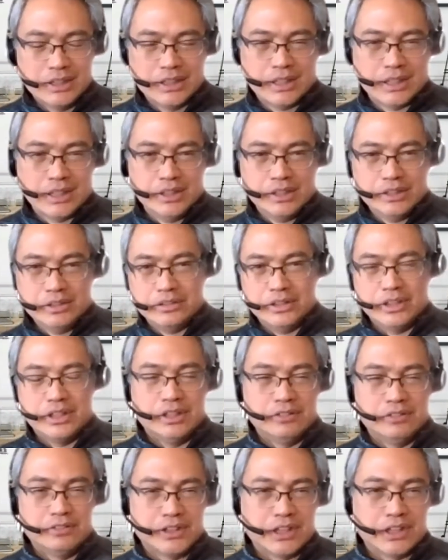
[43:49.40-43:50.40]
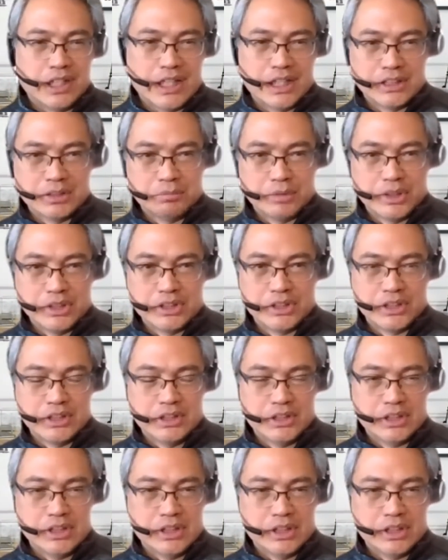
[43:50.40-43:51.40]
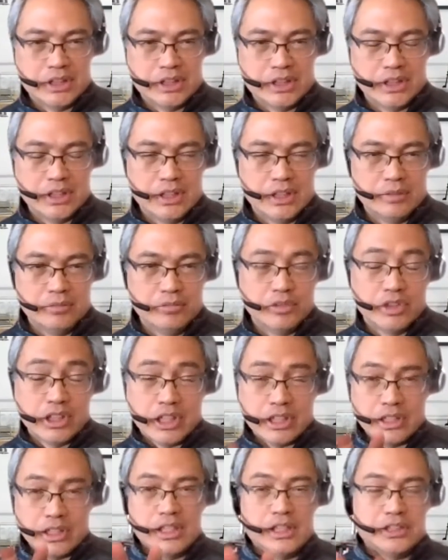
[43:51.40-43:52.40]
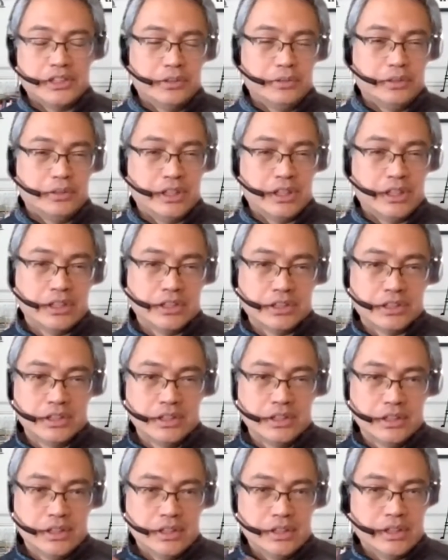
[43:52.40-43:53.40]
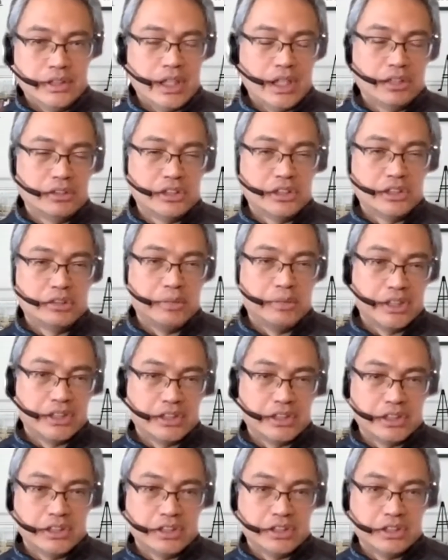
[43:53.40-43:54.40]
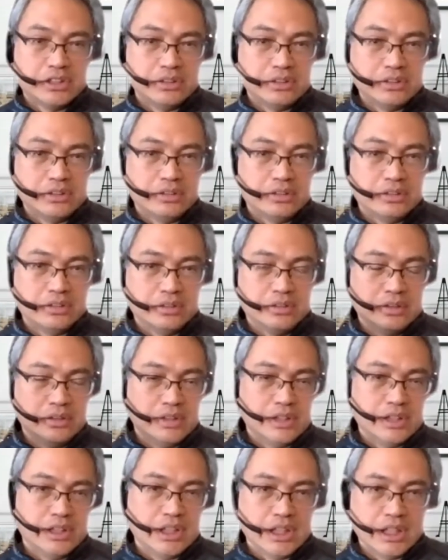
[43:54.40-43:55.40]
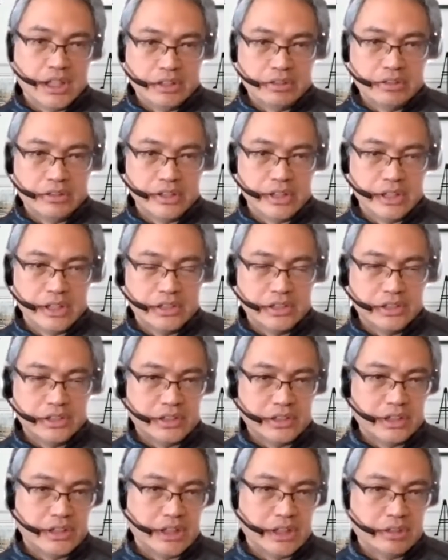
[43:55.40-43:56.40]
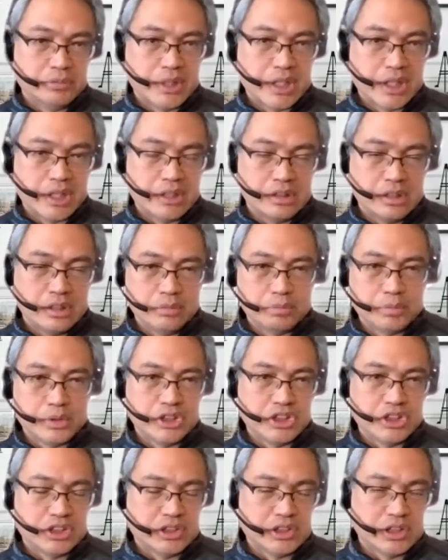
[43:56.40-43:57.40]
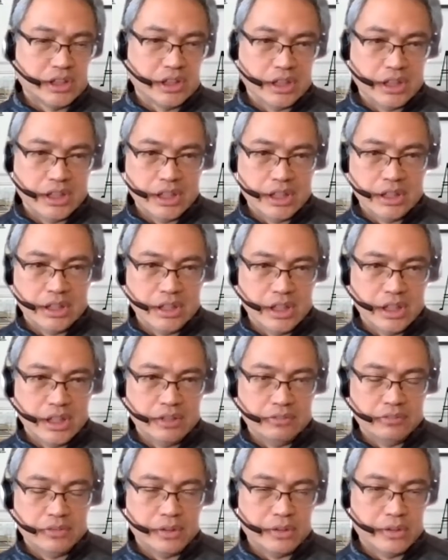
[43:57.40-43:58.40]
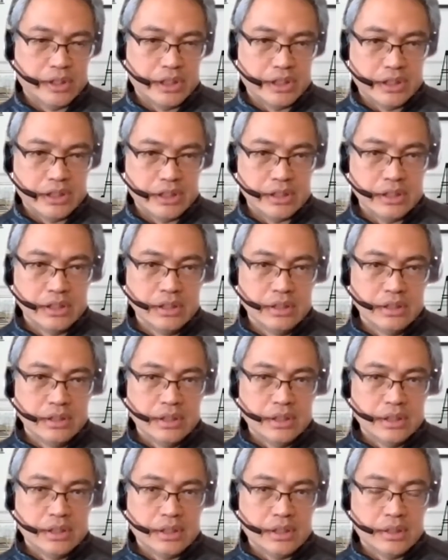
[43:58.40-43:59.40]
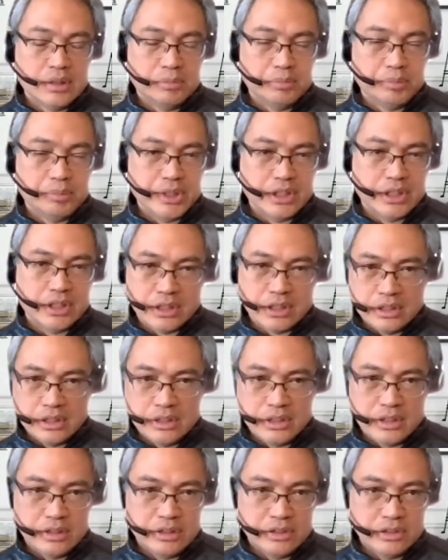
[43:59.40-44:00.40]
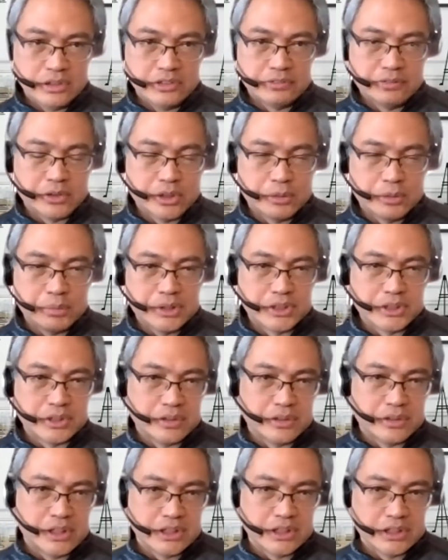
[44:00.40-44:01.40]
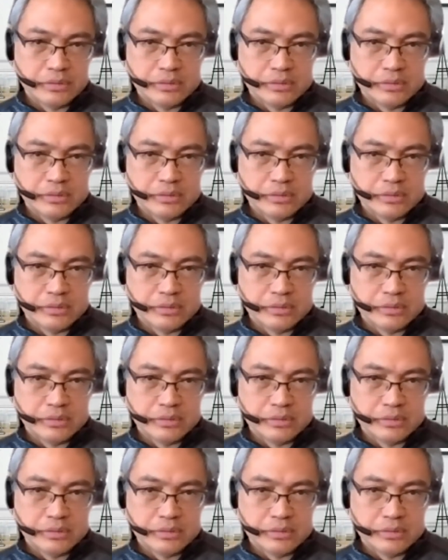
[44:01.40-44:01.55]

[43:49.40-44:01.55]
can you give us a last message here? Let's do this. Tailor your message to Illinoisians thinking about the purchasing in Florida, be it those four personas